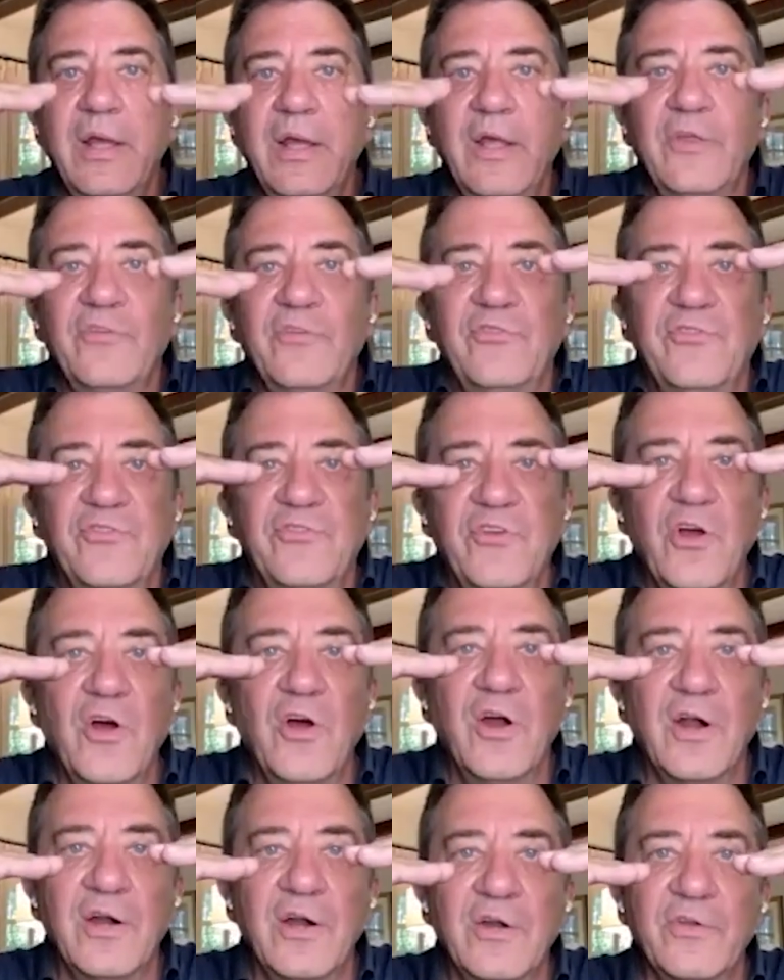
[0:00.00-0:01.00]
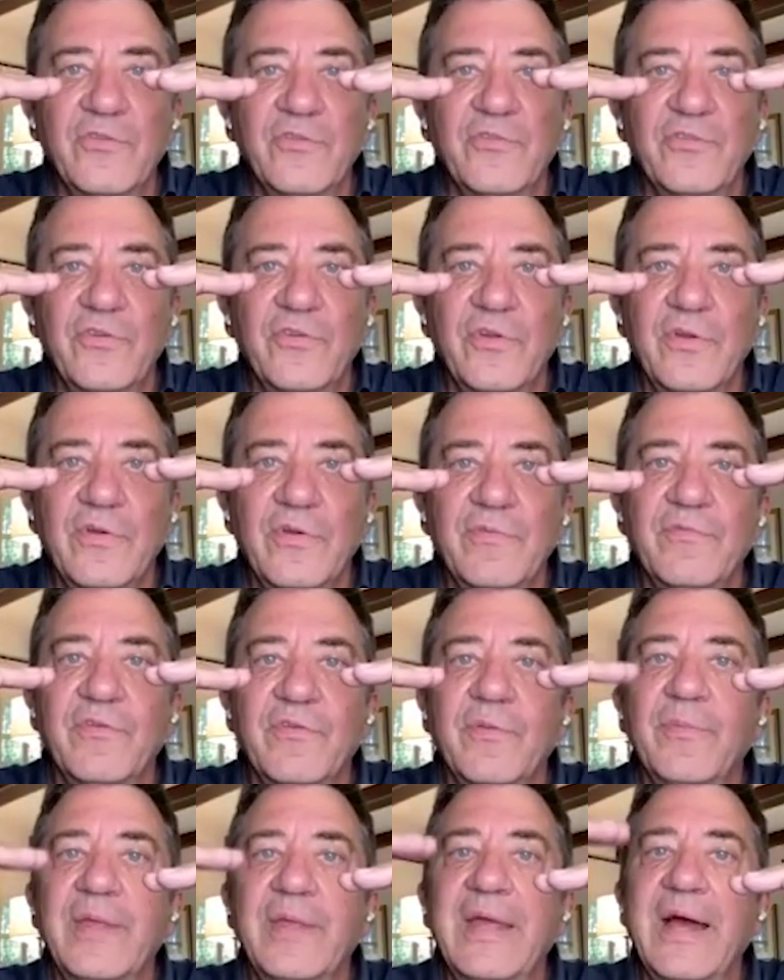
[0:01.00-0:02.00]
starts
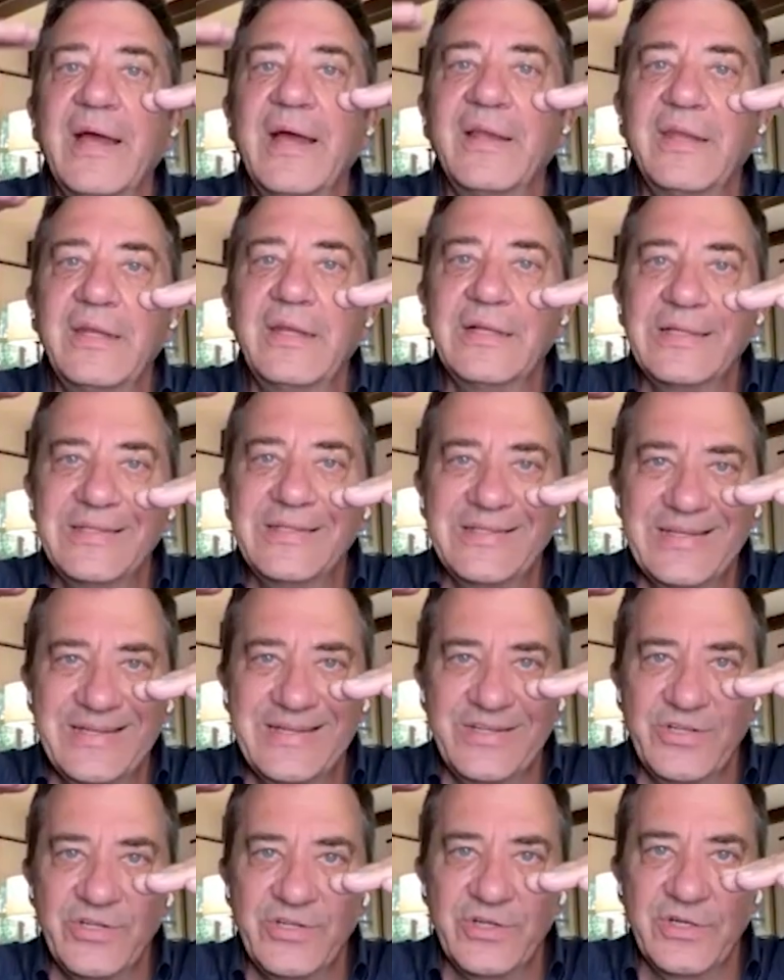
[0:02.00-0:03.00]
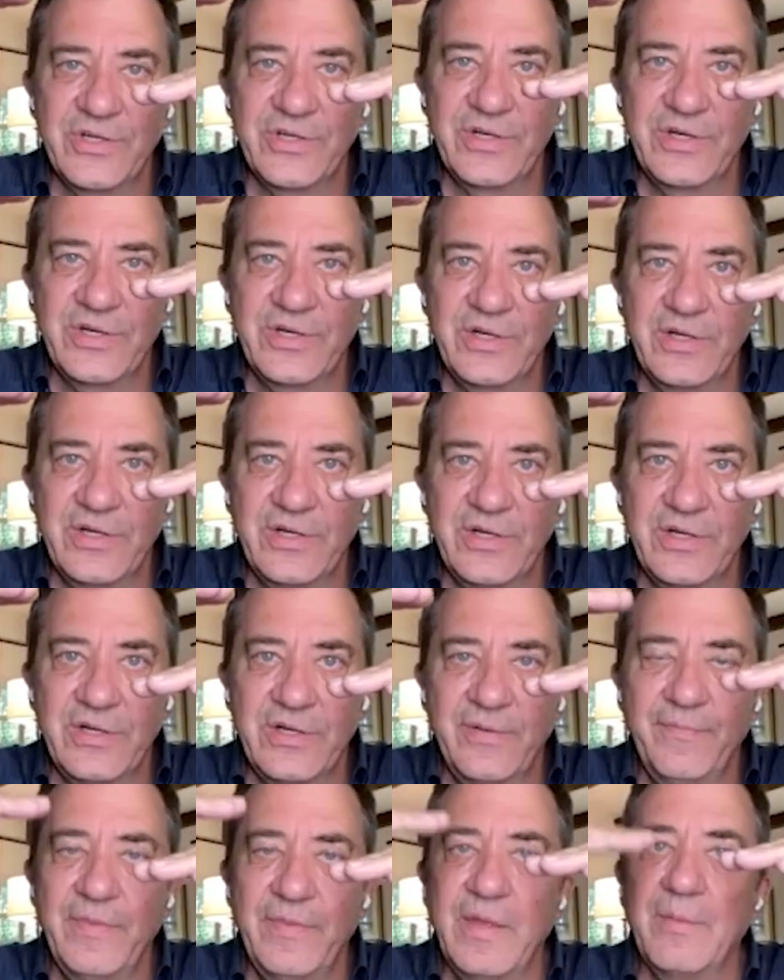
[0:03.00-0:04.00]
from the idealization
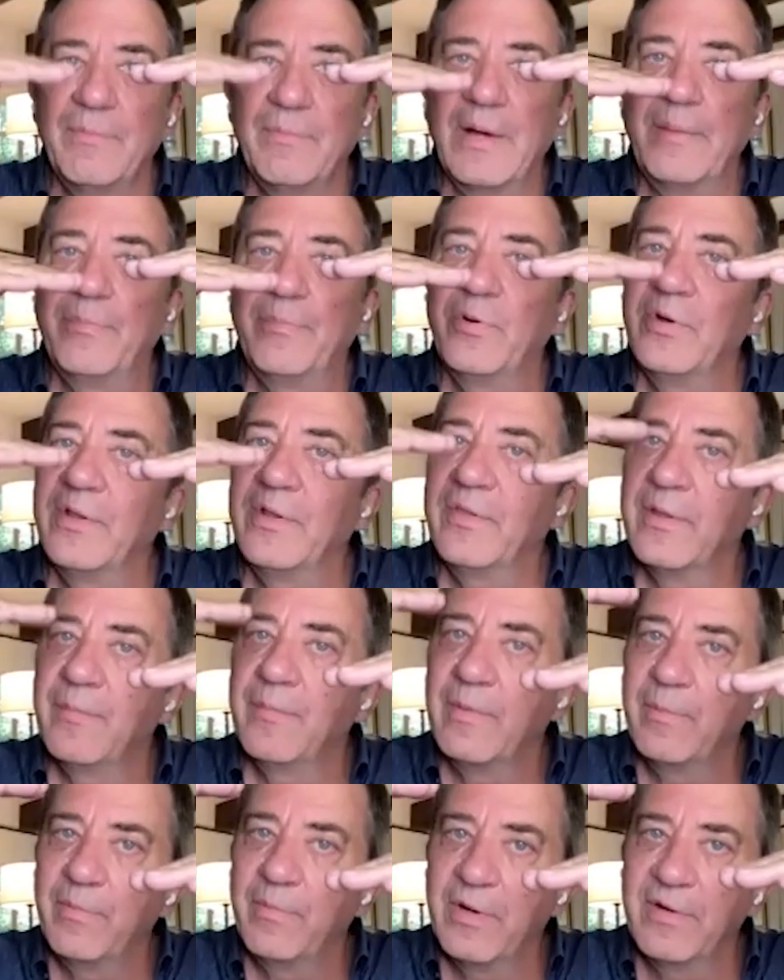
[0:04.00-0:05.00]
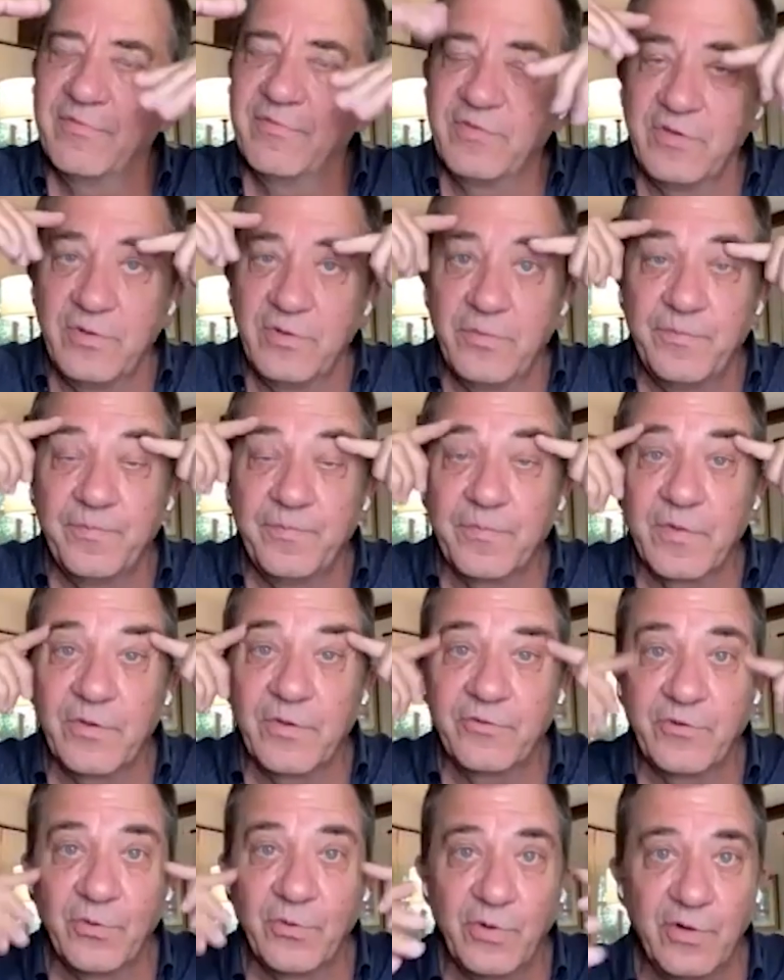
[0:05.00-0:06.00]
by putting them above you.
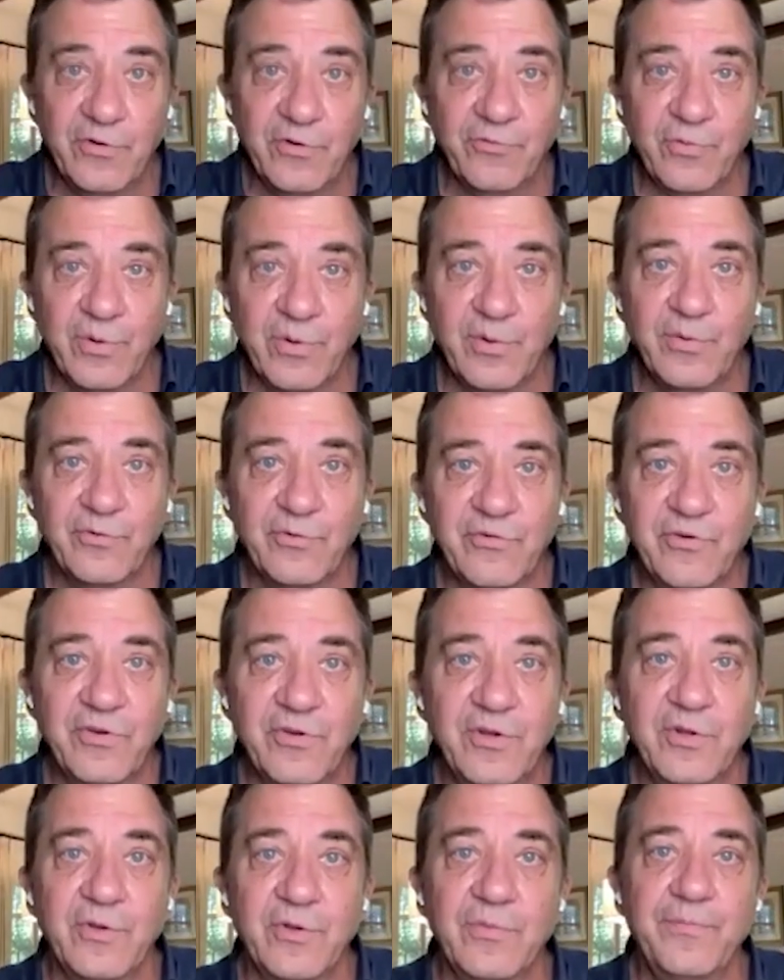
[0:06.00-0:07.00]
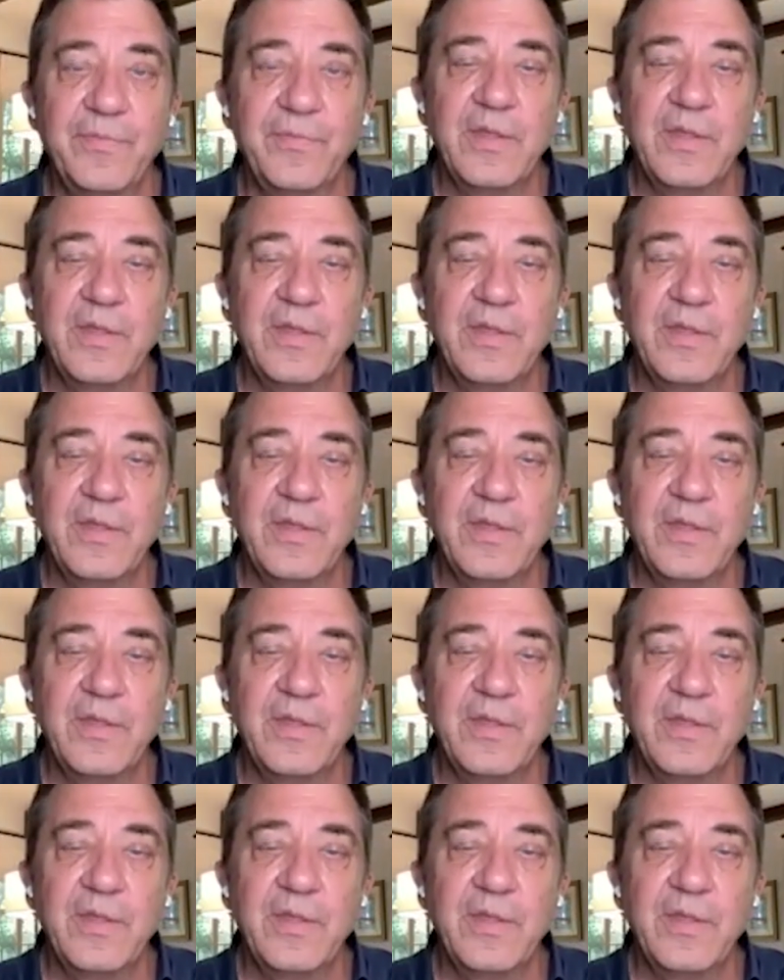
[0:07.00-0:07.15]
So here's what I want you to do.